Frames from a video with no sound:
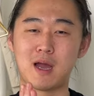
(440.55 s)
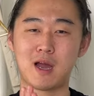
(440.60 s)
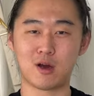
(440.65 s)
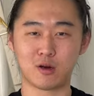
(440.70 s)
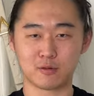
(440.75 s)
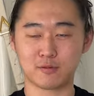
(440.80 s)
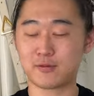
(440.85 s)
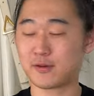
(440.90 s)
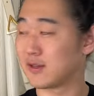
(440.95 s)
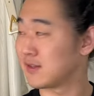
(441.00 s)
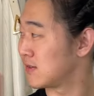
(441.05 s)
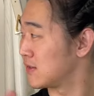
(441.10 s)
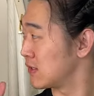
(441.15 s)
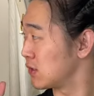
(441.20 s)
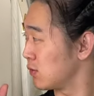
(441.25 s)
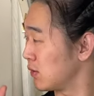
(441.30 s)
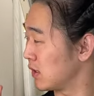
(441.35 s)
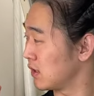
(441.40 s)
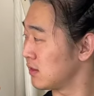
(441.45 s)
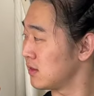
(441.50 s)
outfits
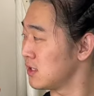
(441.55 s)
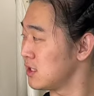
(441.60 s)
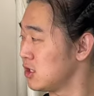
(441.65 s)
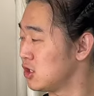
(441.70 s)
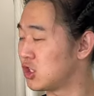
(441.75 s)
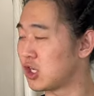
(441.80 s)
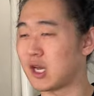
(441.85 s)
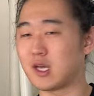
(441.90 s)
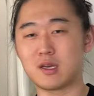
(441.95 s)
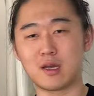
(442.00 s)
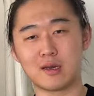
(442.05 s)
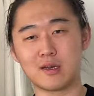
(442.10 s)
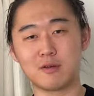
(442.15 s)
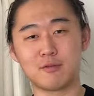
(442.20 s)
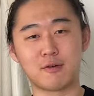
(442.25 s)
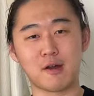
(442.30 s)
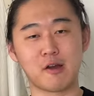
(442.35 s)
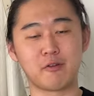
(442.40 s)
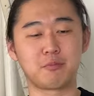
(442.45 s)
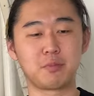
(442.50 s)
with the
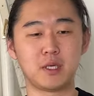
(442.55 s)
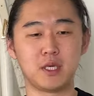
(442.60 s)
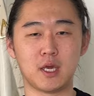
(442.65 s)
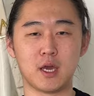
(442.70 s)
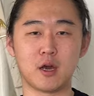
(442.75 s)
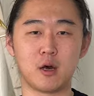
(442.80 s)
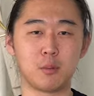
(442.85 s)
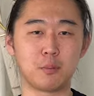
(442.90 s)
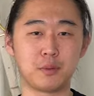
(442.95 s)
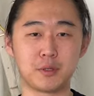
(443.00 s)
J95PL.